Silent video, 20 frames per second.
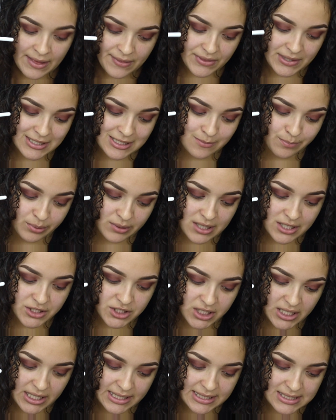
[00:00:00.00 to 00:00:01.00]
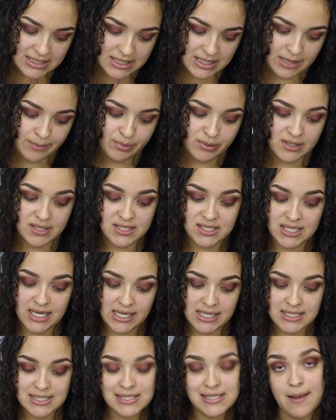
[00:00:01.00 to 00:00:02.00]
This brush is the
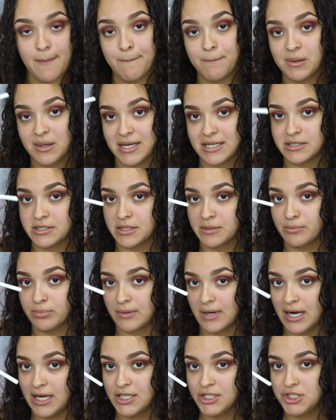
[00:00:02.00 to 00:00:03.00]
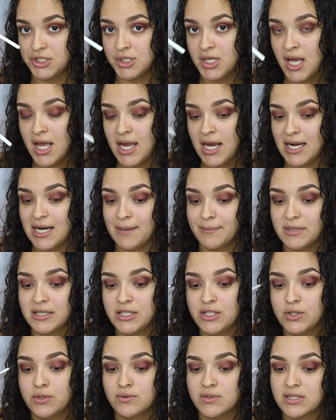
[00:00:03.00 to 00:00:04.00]
Precise Blender brush, and I'm going
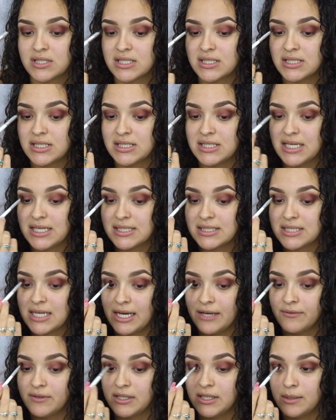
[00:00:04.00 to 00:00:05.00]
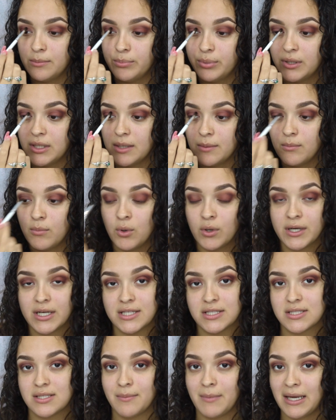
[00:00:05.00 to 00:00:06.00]
to use this to take Siren and put it more
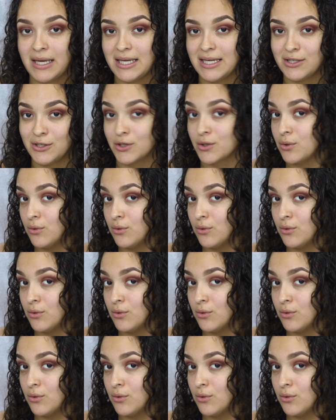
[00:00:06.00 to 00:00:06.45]
into my inner